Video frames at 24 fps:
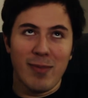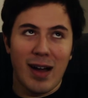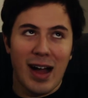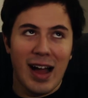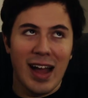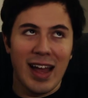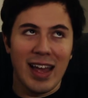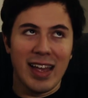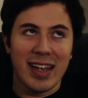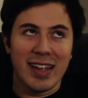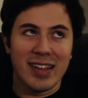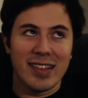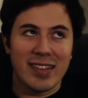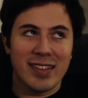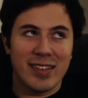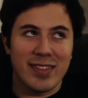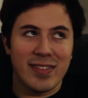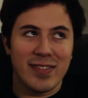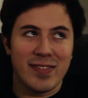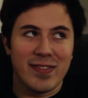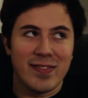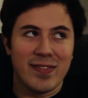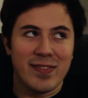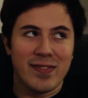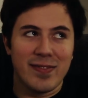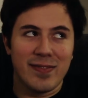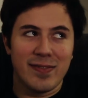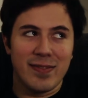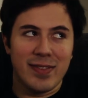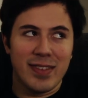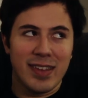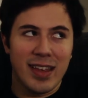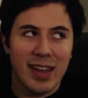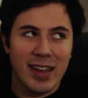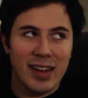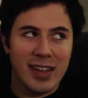mind
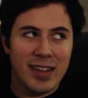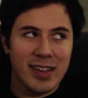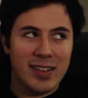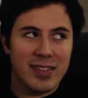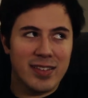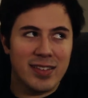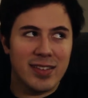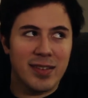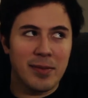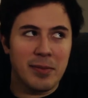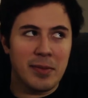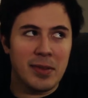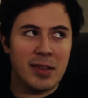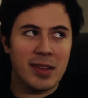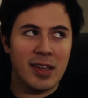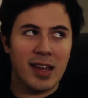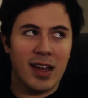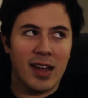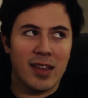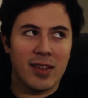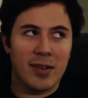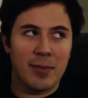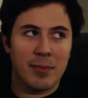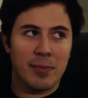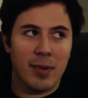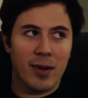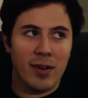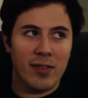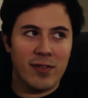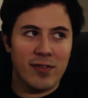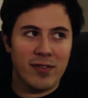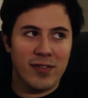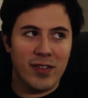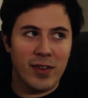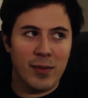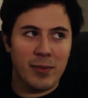getting in some of the other
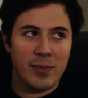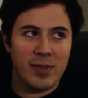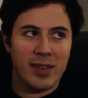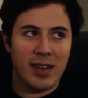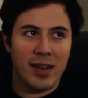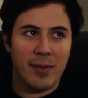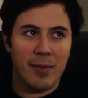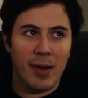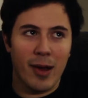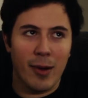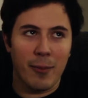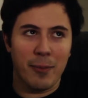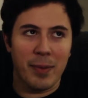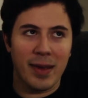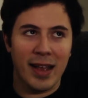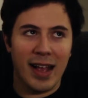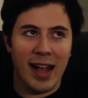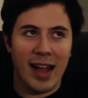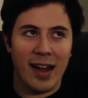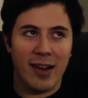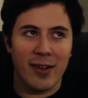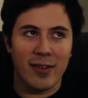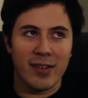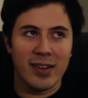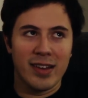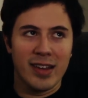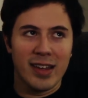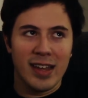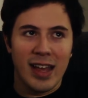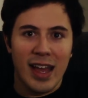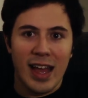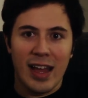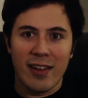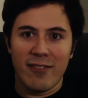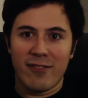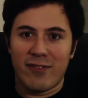Bond films that I'm helping out
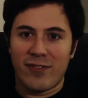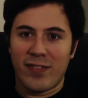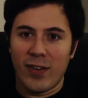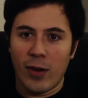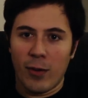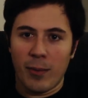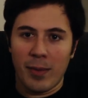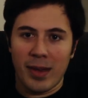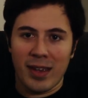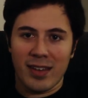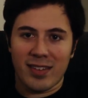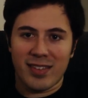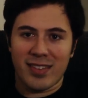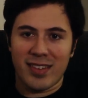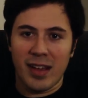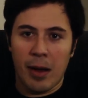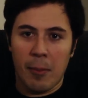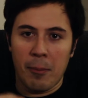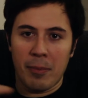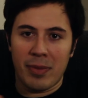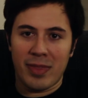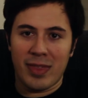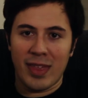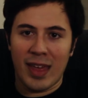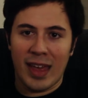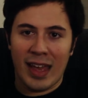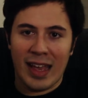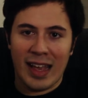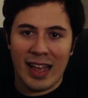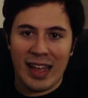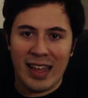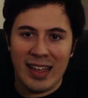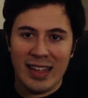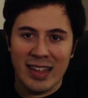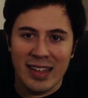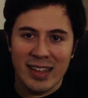and filming
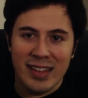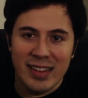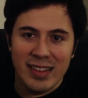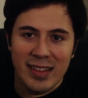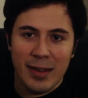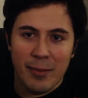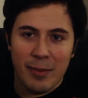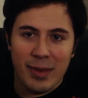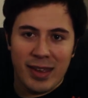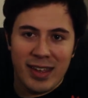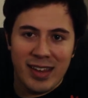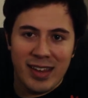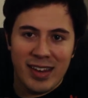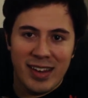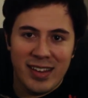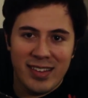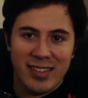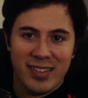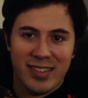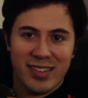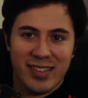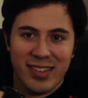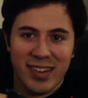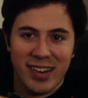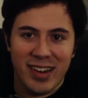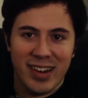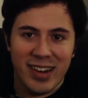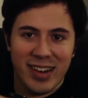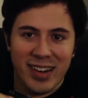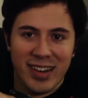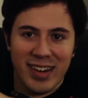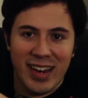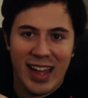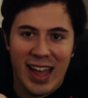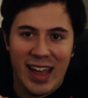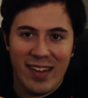something that we can insert,
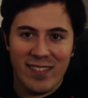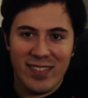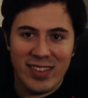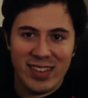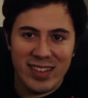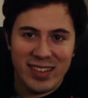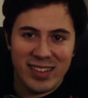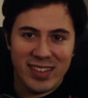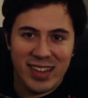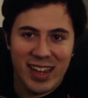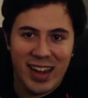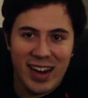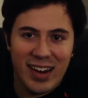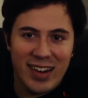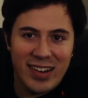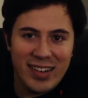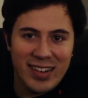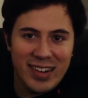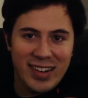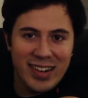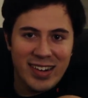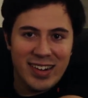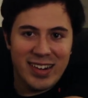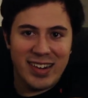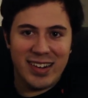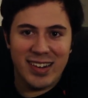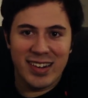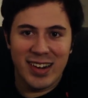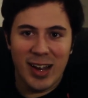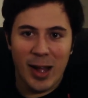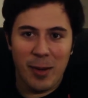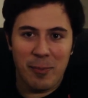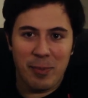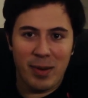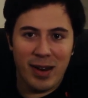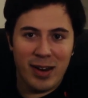having this character
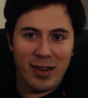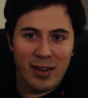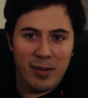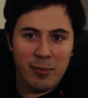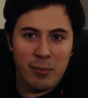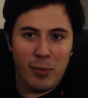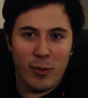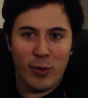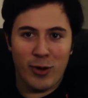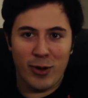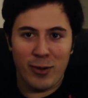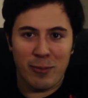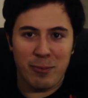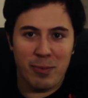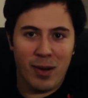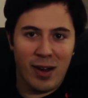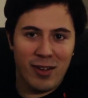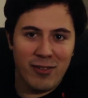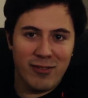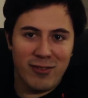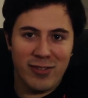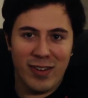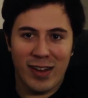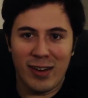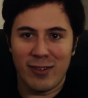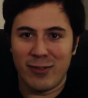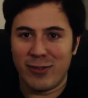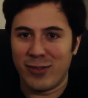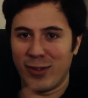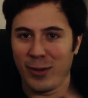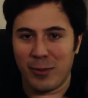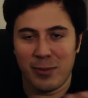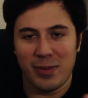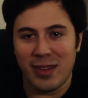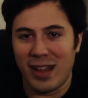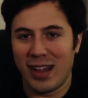appear in more Bond fan
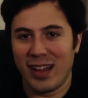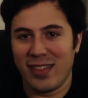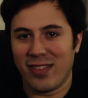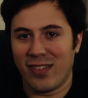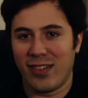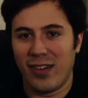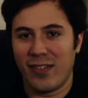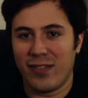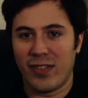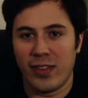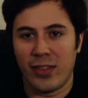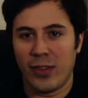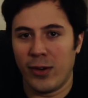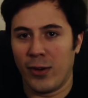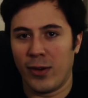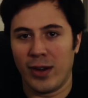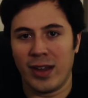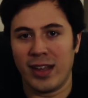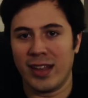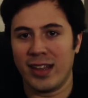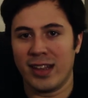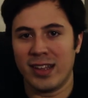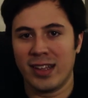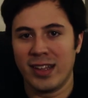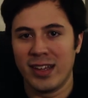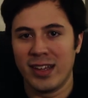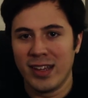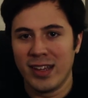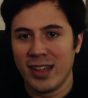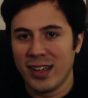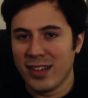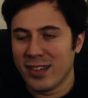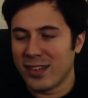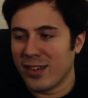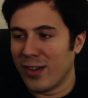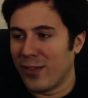films. I'd love to do it.
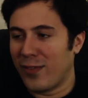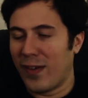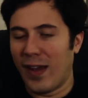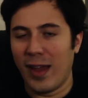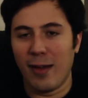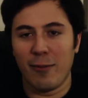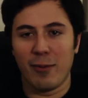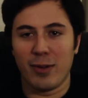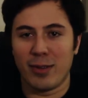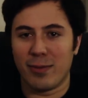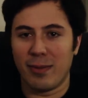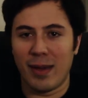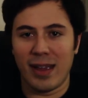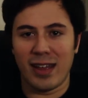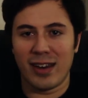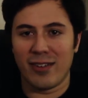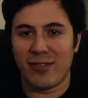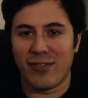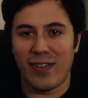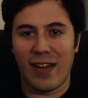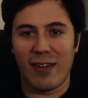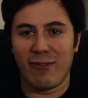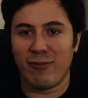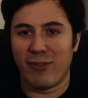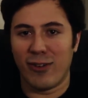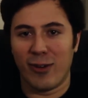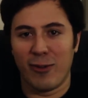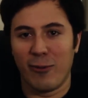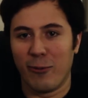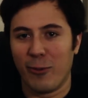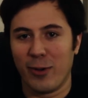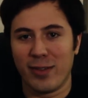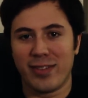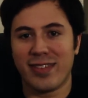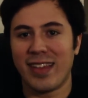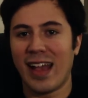So if anyone's making a fan film and
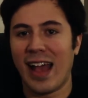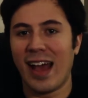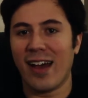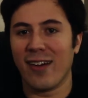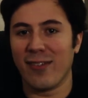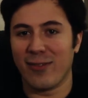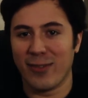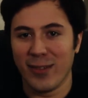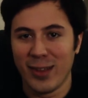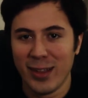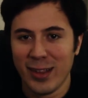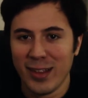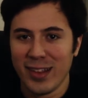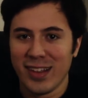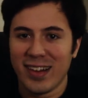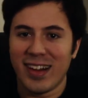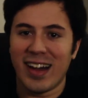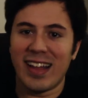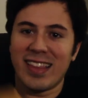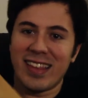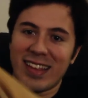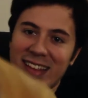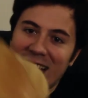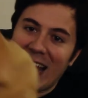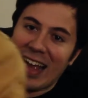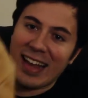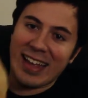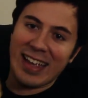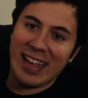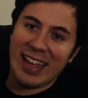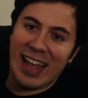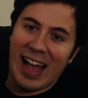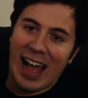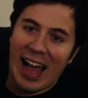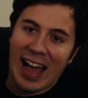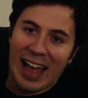wants to have the
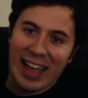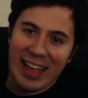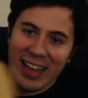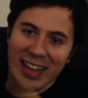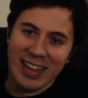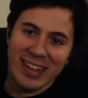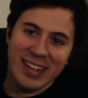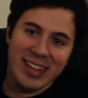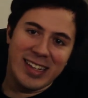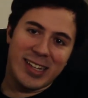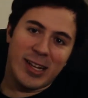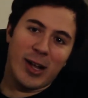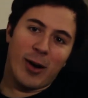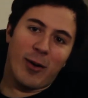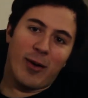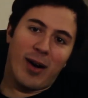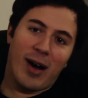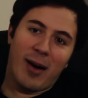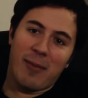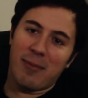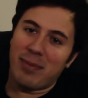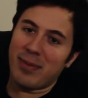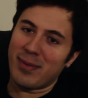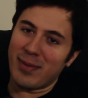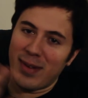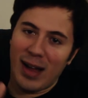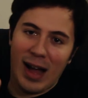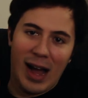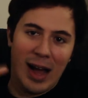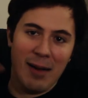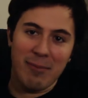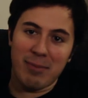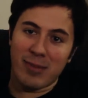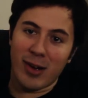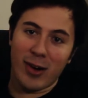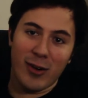jacket guy show up,
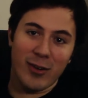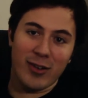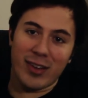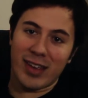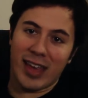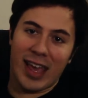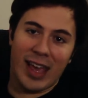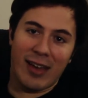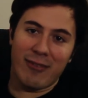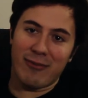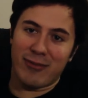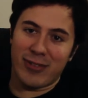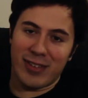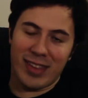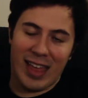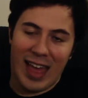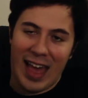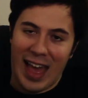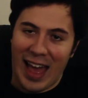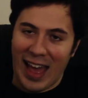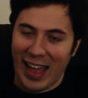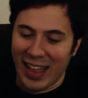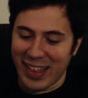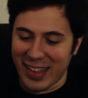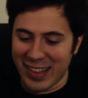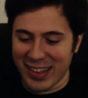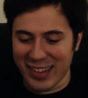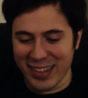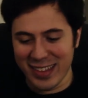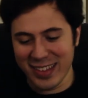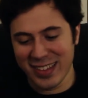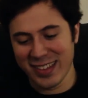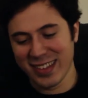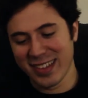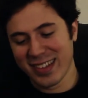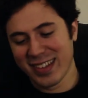I'm totally game for that.
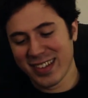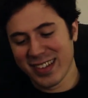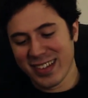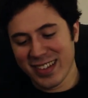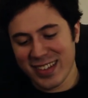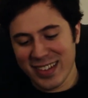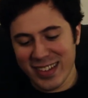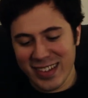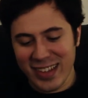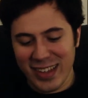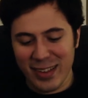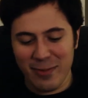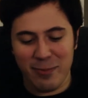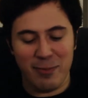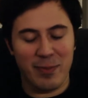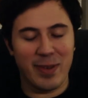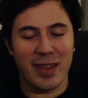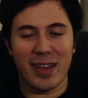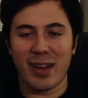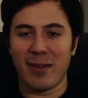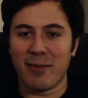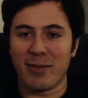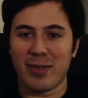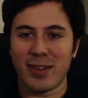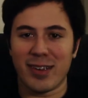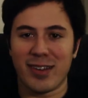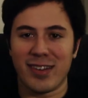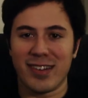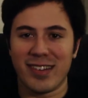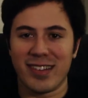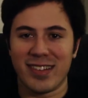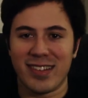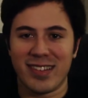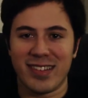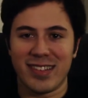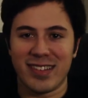It becomes a
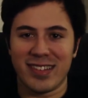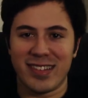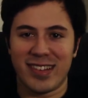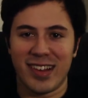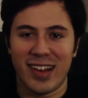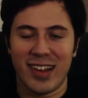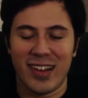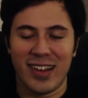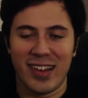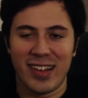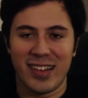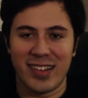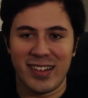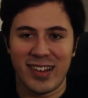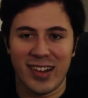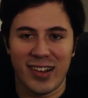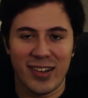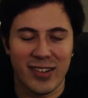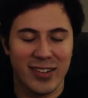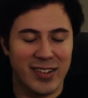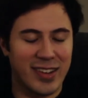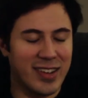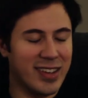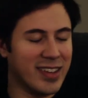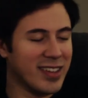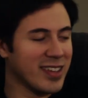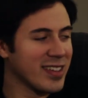good little joke